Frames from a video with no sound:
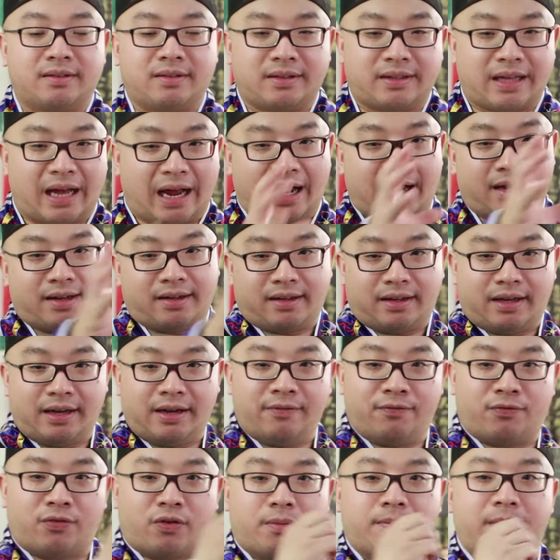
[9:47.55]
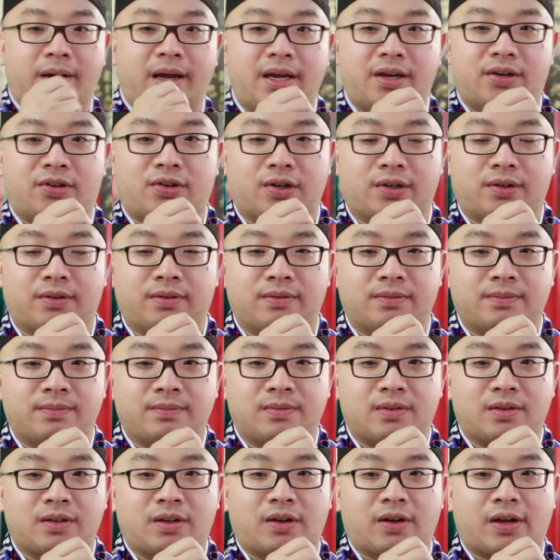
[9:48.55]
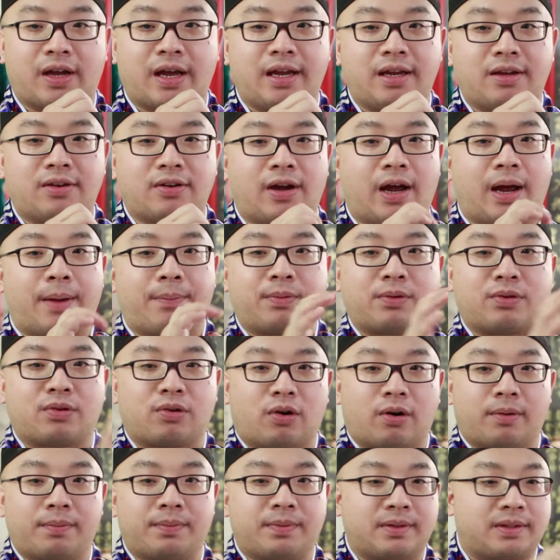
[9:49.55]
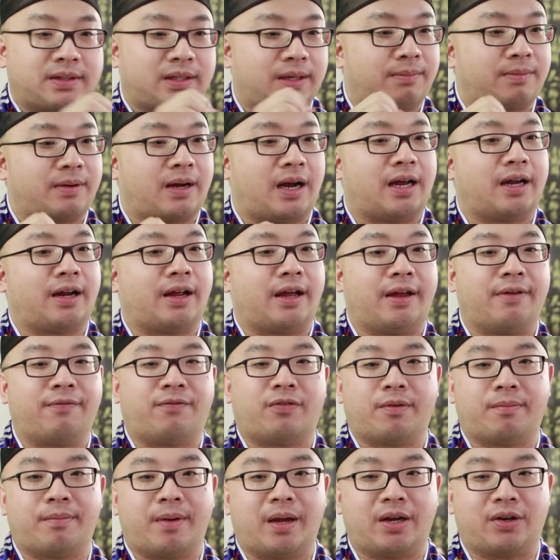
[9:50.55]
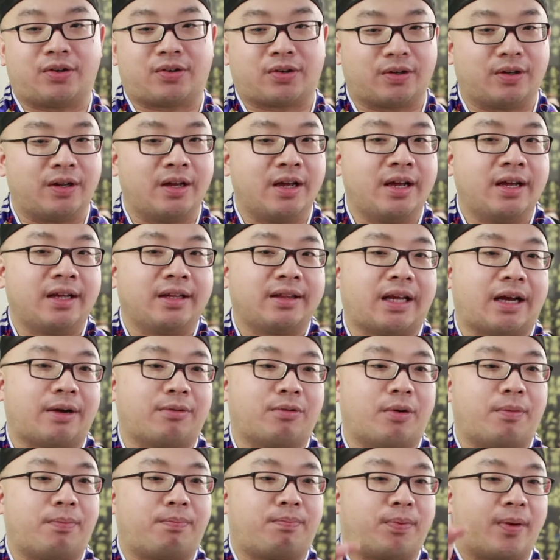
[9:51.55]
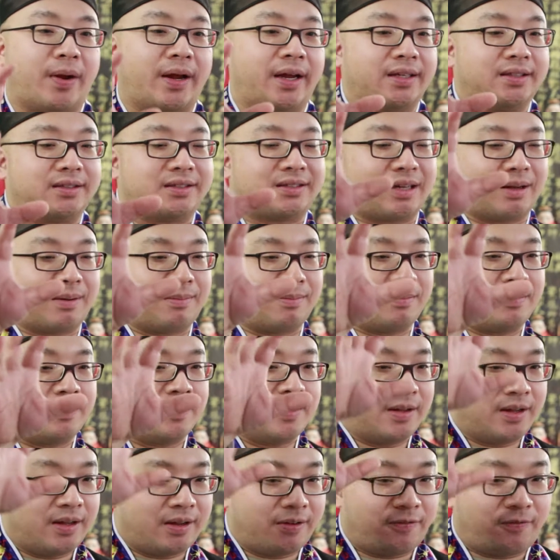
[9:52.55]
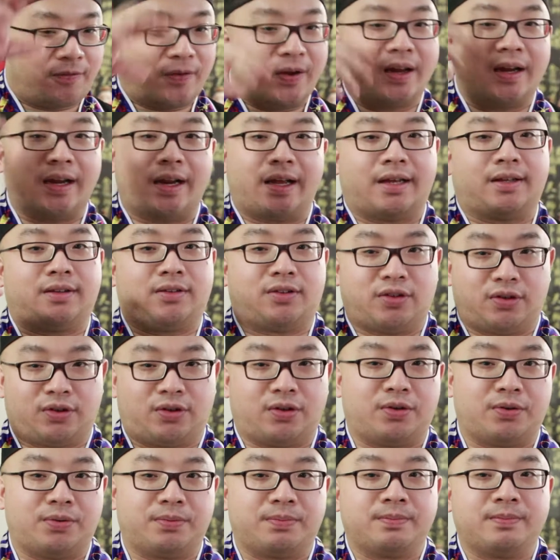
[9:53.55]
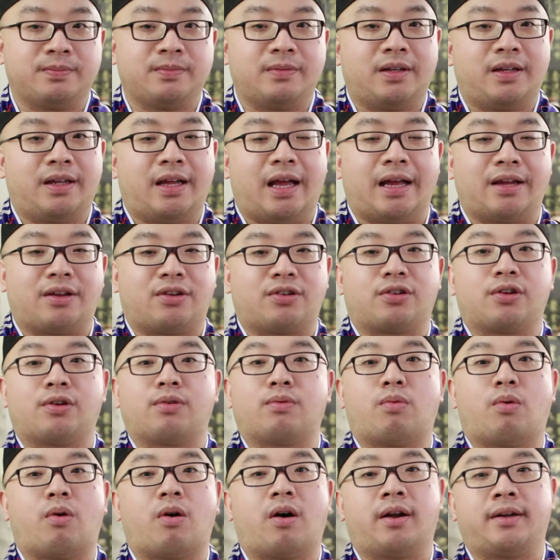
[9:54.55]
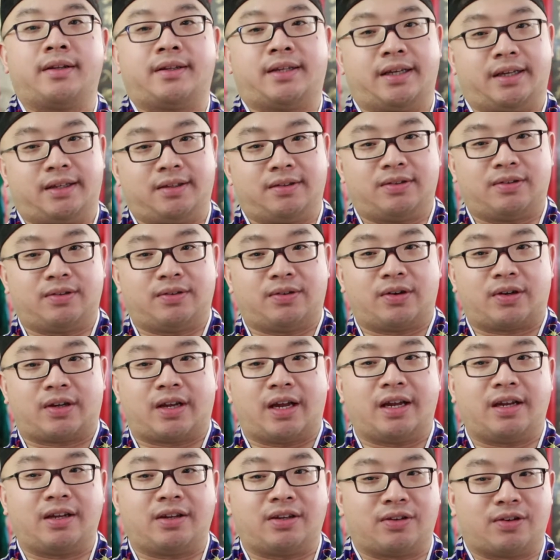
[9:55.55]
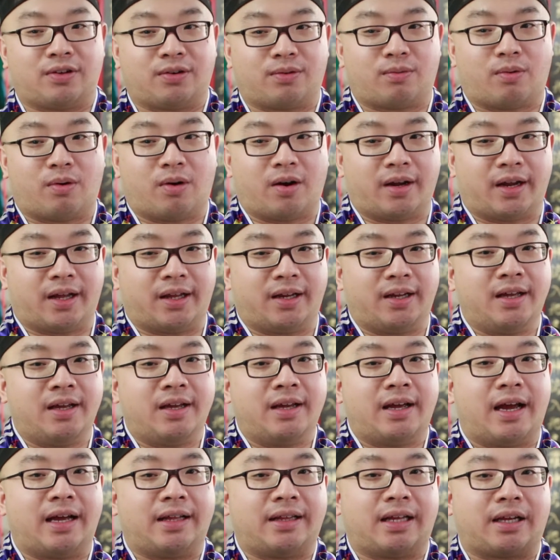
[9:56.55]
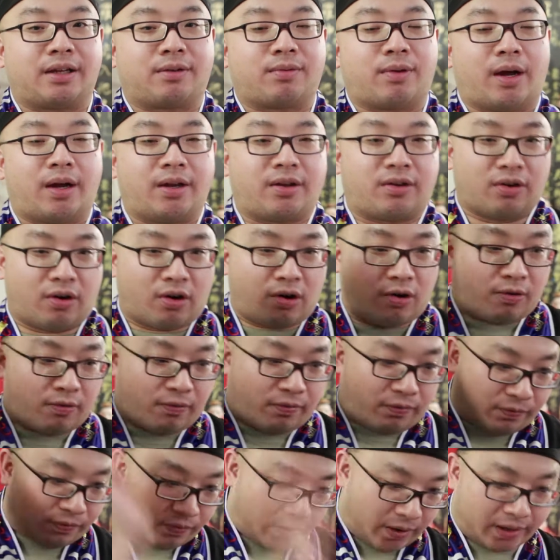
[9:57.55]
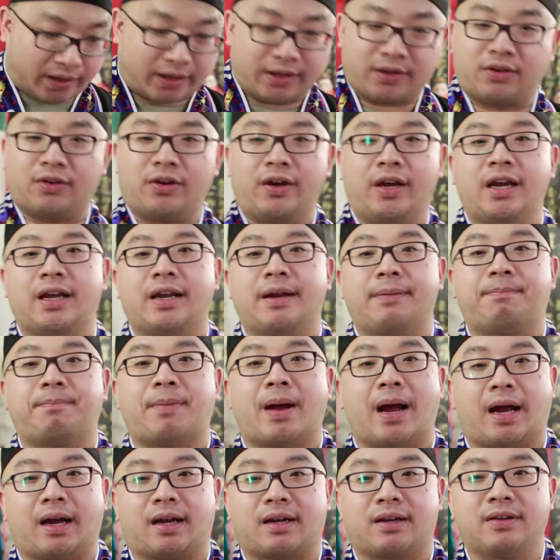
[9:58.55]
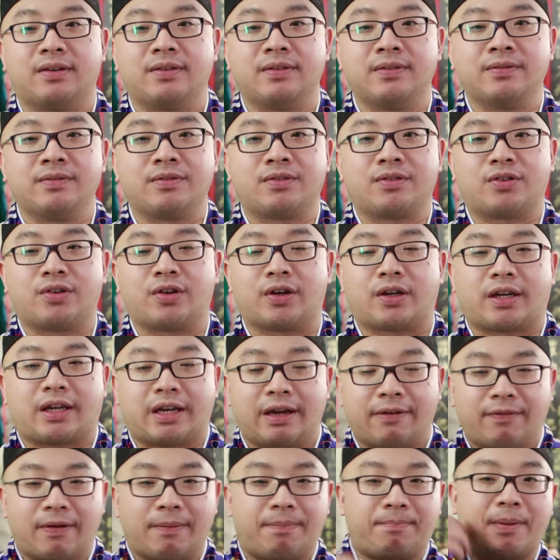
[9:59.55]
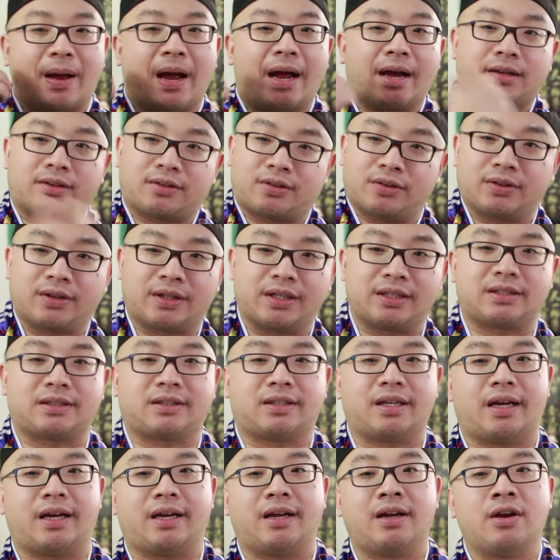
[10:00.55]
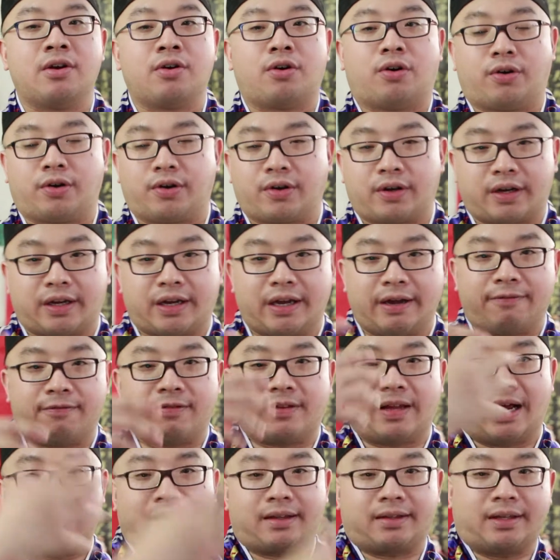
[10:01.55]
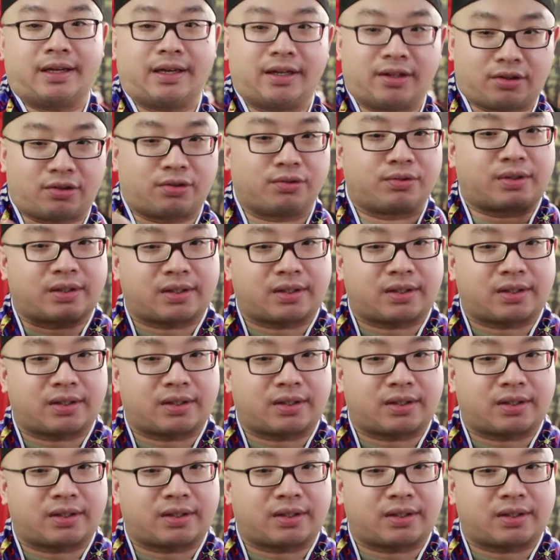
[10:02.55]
that information, okay? You absorb some kind of information that will bring some feeling to you, and you don't want it. Okay, you don't want it, and that's why you hit it back. You give it back to this thing, or you give that thing to